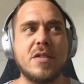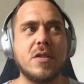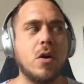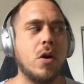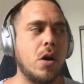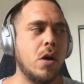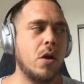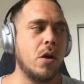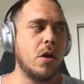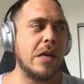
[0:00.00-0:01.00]
And so
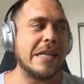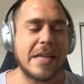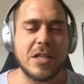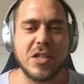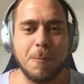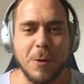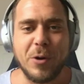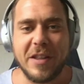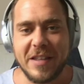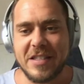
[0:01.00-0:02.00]
he's actually
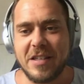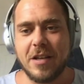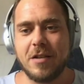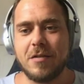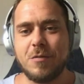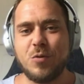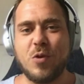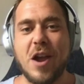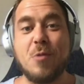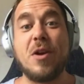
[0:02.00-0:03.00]
building this thing,
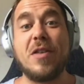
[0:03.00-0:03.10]
right, with